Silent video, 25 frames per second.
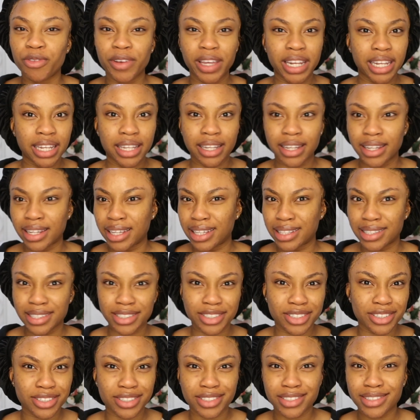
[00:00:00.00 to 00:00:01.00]
feeling the need to
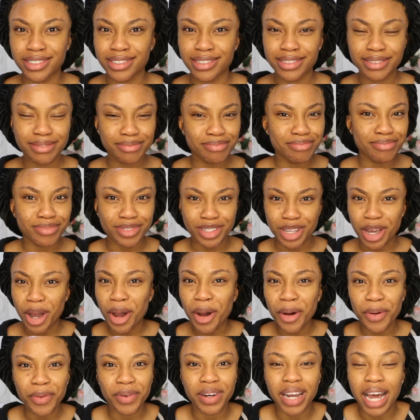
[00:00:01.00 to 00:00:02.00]
just,
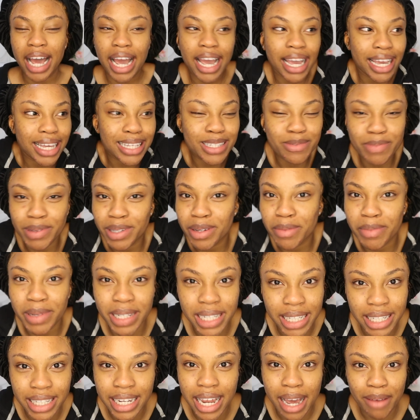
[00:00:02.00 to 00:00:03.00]
yo, like, it's been a
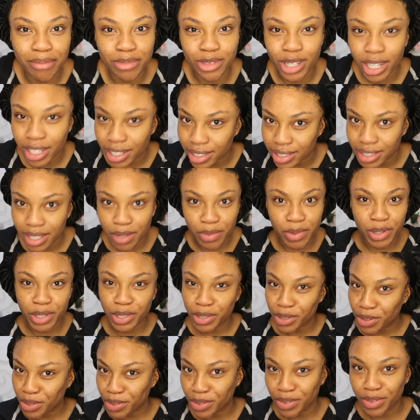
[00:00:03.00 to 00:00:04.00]
minute, I'm trying to see what
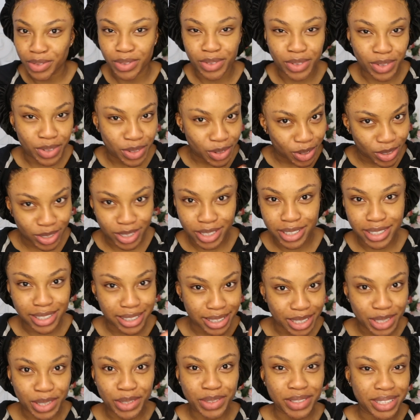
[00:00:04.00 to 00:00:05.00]
you're
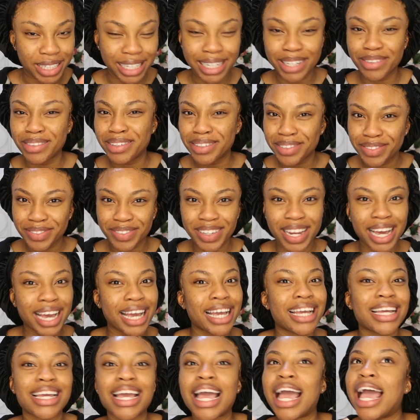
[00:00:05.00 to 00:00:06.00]
still dealing with.
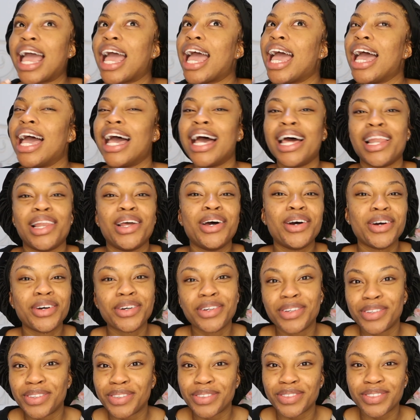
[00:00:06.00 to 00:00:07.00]
Like,
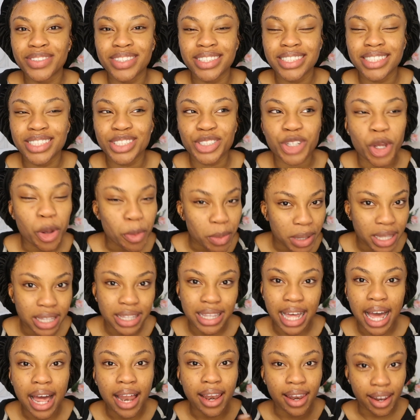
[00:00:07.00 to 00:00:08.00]
hello, show me
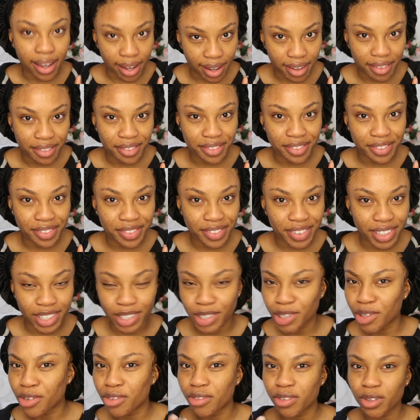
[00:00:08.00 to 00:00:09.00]
that love.
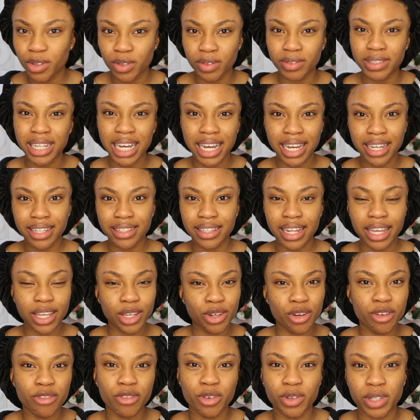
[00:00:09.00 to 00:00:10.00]
You don't feel that? Like,
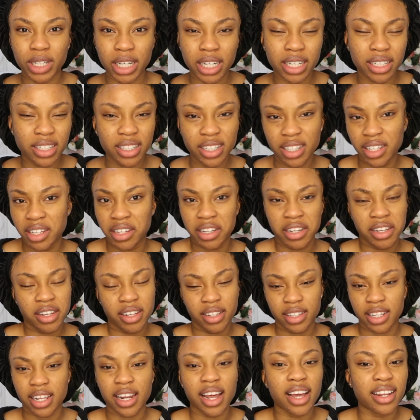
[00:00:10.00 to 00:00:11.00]
you don't feel that?
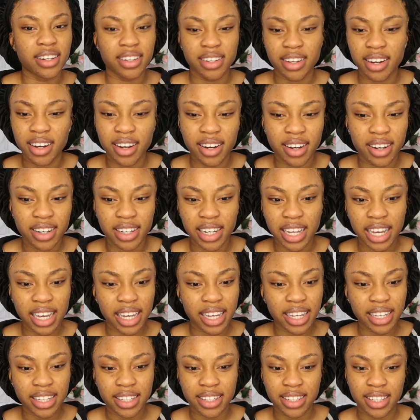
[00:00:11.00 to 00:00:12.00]
They're like, nah.
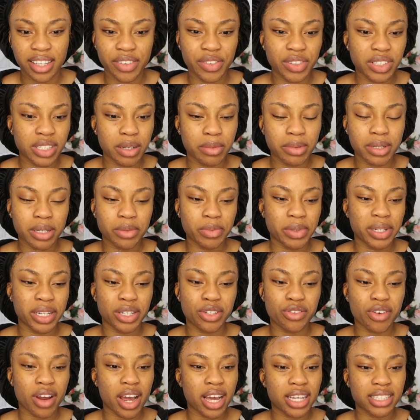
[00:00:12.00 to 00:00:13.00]
Like, even sometimes when they
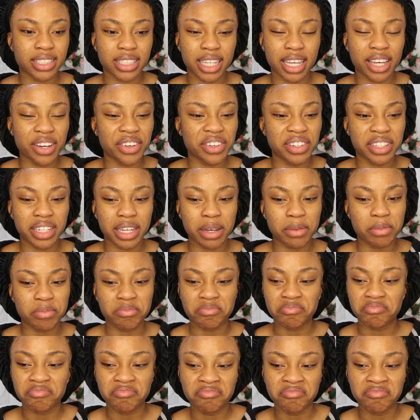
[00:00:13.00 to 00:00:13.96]
try to stick it on them,